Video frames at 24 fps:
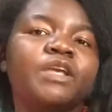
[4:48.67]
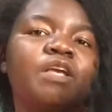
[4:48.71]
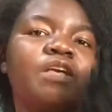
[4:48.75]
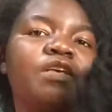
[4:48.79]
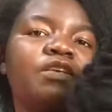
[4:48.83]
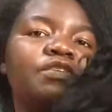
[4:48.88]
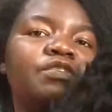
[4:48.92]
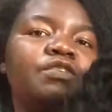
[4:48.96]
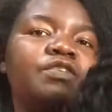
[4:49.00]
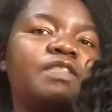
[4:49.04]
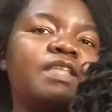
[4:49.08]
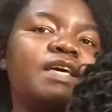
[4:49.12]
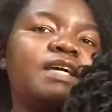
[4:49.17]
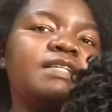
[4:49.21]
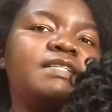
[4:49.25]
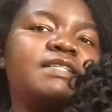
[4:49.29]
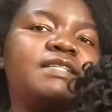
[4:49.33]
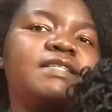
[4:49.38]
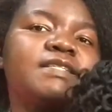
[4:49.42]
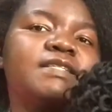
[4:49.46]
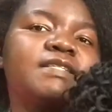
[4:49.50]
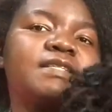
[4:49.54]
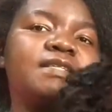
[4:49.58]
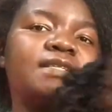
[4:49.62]
So that
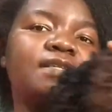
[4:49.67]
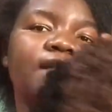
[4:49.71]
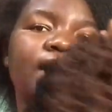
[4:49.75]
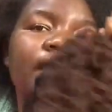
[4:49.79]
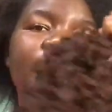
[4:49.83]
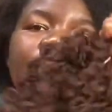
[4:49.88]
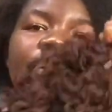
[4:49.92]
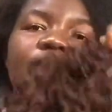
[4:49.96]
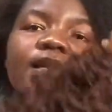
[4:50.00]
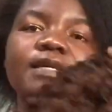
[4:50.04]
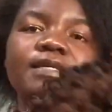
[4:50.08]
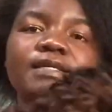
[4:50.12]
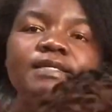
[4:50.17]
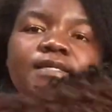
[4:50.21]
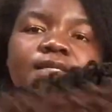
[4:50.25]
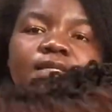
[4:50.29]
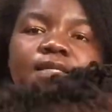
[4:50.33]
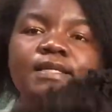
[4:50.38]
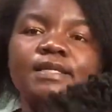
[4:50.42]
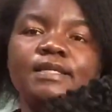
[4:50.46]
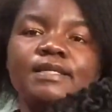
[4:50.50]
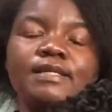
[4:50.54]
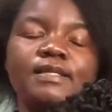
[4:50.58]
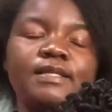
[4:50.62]
is a nice
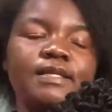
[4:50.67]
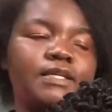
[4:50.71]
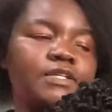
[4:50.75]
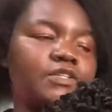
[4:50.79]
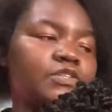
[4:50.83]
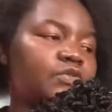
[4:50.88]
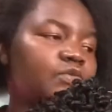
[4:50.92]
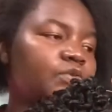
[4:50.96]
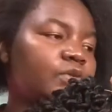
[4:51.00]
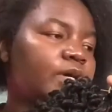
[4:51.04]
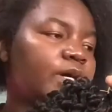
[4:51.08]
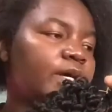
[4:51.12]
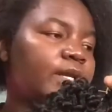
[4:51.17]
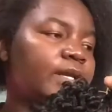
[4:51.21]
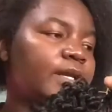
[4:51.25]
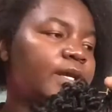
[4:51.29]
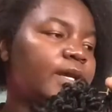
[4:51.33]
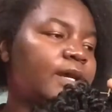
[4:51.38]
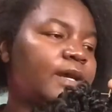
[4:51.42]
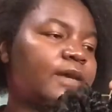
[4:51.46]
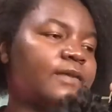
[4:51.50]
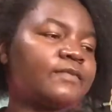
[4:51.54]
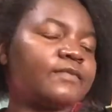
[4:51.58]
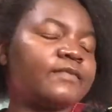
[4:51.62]
skill that you can
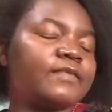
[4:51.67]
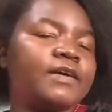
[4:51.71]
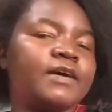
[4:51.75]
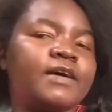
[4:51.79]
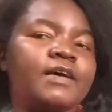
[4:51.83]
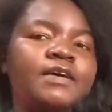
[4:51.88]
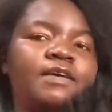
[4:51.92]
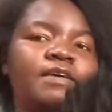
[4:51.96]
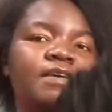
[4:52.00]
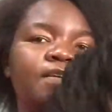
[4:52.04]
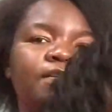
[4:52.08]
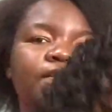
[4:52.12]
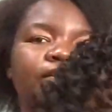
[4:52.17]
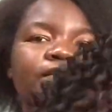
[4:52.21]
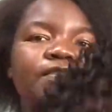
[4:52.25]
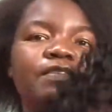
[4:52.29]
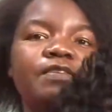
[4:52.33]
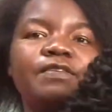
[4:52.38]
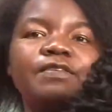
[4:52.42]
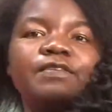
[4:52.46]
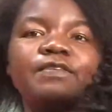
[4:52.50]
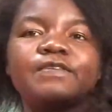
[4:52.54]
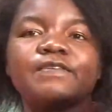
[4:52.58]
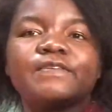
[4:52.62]
have.
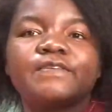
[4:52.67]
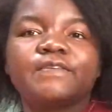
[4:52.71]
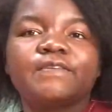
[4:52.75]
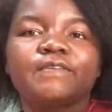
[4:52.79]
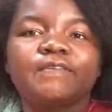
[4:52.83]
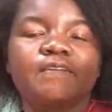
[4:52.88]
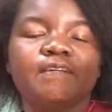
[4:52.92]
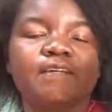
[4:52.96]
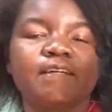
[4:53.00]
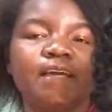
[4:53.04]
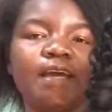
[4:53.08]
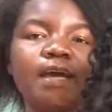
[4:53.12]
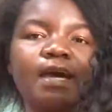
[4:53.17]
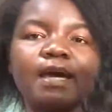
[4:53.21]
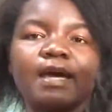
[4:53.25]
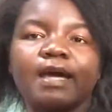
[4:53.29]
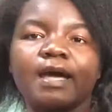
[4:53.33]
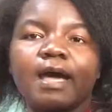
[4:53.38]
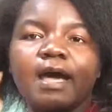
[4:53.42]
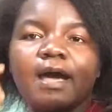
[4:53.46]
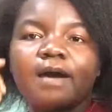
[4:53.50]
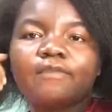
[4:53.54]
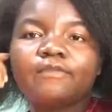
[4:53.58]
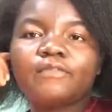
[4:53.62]
So yeah,
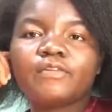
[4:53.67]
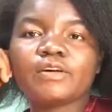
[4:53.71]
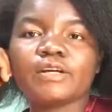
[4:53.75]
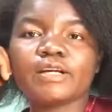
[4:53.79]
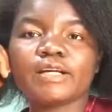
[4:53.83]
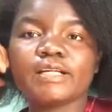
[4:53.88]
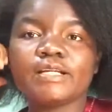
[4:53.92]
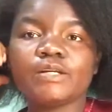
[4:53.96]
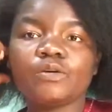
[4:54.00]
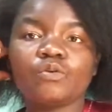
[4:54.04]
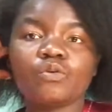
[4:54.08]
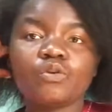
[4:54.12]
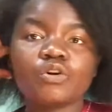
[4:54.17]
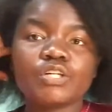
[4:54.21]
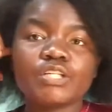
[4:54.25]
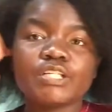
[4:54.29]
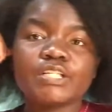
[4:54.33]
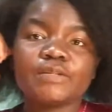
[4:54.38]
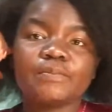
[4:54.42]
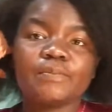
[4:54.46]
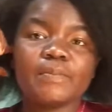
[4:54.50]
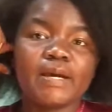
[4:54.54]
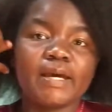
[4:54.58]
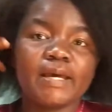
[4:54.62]
I've already
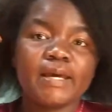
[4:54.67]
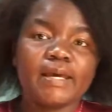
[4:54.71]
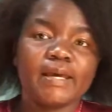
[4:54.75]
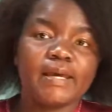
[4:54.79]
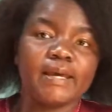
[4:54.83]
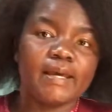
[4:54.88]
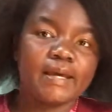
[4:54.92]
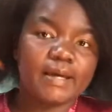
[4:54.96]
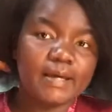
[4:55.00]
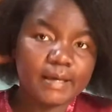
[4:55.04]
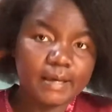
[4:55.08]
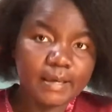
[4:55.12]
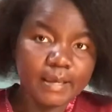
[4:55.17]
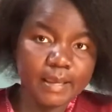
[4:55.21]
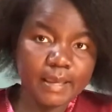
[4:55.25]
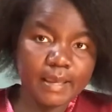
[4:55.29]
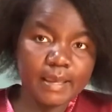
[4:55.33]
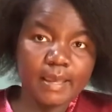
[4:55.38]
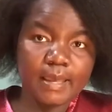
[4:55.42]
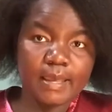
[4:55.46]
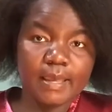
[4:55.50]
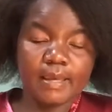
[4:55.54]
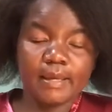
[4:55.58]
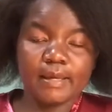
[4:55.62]
washed my hair
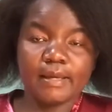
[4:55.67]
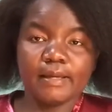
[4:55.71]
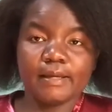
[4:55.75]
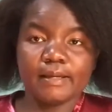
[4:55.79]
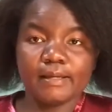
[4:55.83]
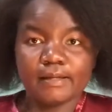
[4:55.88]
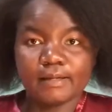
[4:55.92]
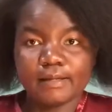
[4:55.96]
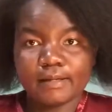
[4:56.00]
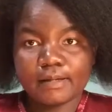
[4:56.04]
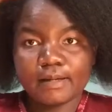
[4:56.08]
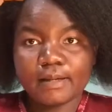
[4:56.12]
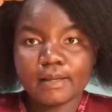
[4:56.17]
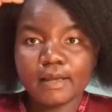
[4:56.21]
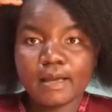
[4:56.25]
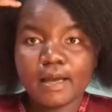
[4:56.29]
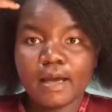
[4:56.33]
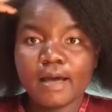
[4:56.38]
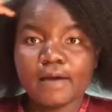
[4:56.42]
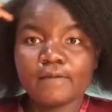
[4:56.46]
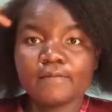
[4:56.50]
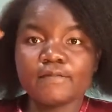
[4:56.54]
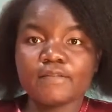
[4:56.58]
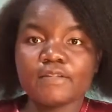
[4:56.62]
and
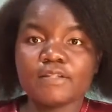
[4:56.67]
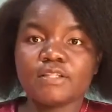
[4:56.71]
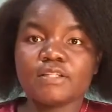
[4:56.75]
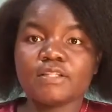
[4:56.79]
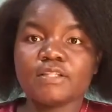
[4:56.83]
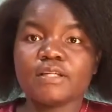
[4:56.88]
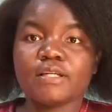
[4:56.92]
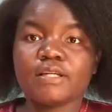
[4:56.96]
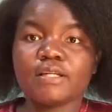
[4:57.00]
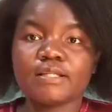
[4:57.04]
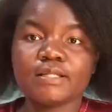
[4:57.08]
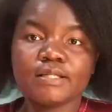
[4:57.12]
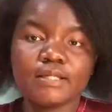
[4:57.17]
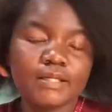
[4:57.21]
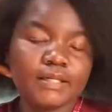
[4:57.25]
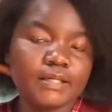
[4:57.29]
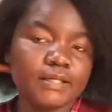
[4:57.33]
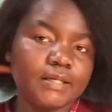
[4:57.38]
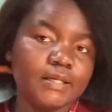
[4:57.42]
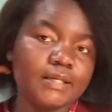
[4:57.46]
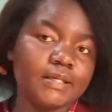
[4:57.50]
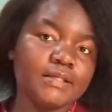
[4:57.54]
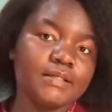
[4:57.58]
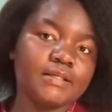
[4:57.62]
I've
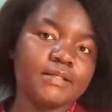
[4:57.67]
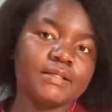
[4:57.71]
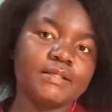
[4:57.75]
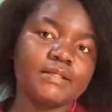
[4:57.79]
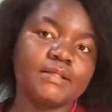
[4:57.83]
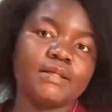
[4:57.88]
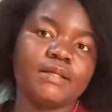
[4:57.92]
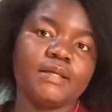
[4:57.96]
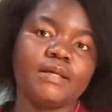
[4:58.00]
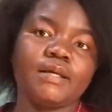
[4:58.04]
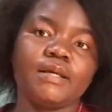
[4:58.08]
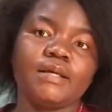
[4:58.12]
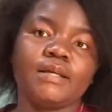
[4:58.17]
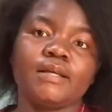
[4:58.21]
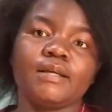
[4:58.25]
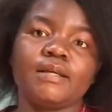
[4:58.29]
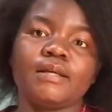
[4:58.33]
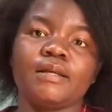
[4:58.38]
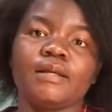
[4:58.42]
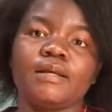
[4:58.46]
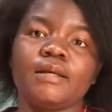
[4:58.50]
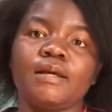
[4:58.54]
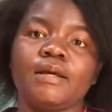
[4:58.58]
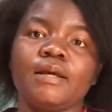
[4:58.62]
straightened it, and
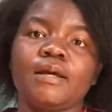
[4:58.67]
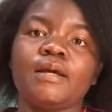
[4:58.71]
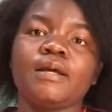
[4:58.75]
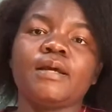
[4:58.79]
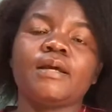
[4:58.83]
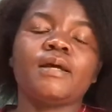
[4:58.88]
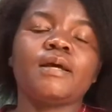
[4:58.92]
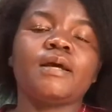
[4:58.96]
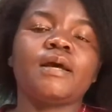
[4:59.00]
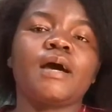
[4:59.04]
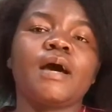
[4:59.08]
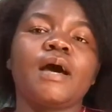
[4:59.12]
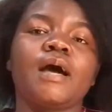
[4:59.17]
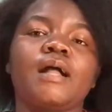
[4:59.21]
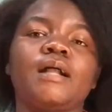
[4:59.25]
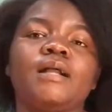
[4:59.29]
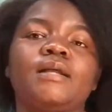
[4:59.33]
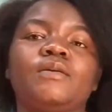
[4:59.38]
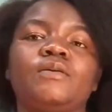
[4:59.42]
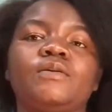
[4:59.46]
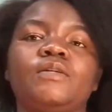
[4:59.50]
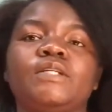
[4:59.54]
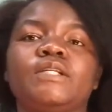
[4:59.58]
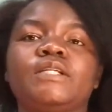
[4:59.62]

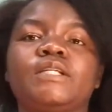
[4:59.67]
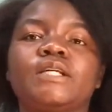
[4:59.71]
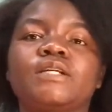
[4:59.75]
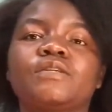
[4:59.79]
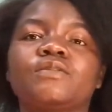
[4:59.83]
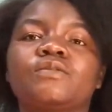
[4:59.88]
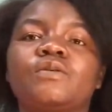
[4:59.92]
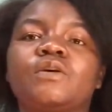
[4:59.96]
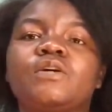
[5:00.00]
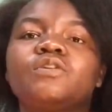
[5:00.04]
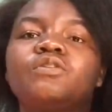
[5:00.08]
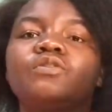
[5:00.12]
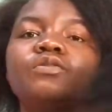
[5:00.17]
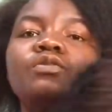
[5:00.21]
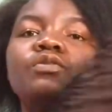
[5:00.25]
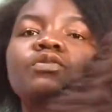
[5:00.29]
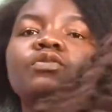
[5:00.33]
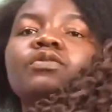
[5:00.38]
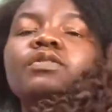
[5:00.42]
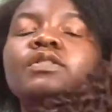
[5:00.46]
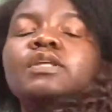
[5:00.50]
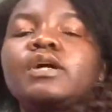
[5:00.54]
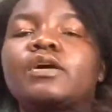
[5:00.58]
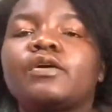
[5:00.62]
I just want to
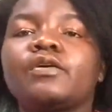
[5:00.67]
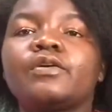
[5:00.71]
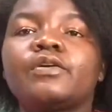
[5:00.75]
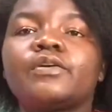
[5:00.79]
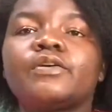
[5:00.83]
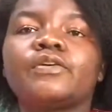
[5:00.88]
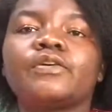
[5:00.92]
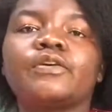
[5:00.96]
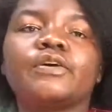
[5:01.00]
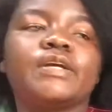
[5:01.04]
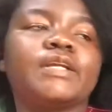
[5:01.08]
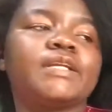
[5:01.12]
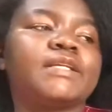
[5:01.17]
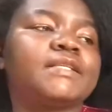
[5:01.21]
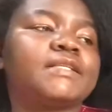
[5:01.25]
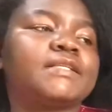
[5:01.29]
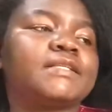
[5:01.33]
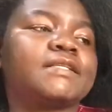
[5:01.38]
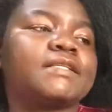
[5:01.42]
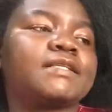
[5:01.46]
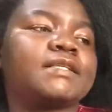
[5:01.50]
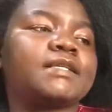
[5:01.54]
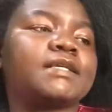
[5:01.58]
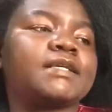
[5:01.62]
do the conroid
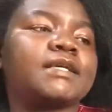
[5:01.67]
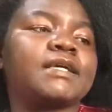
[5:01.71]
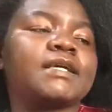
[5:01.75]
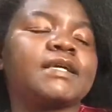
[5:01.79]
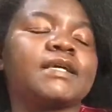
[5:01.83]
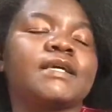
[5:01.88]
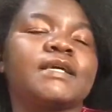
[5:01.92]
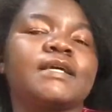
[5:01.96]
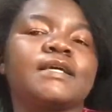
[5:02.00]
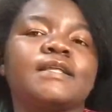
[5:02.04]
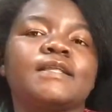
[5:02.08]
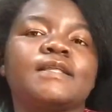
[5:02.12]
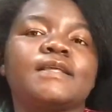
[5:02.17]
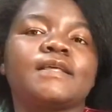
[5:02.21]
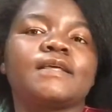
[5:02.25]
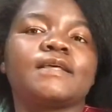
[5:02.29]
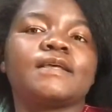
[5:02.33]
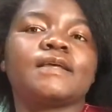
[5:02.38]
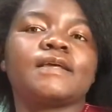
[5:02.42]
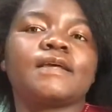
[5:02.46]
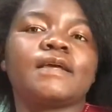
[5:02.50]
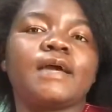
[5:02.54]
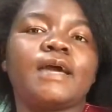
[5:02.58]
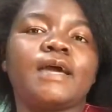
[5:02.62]

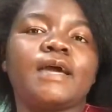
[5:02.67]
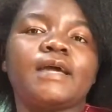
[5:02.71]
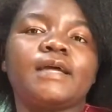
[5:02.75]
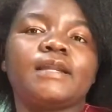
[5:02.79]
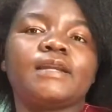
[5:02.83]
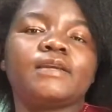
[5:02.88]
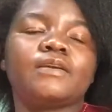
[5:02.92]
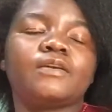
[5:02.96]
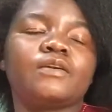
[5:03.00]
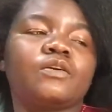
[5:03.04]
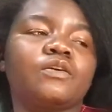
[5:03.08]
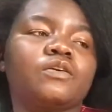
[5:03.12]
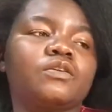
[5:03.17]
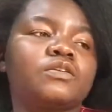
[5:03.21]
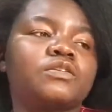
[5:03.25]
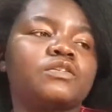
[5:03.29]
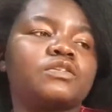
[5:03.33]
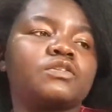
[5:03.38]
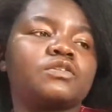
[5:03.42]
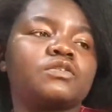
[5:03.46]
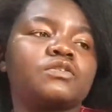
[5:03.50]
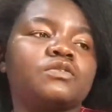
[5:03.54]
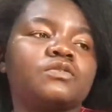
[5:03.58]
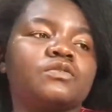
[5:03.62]
and
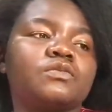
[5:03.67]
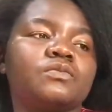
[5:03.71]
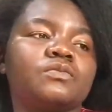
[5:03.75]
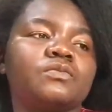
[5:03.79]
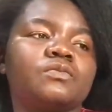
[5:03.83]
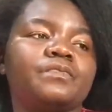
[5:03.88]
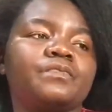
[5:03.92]
also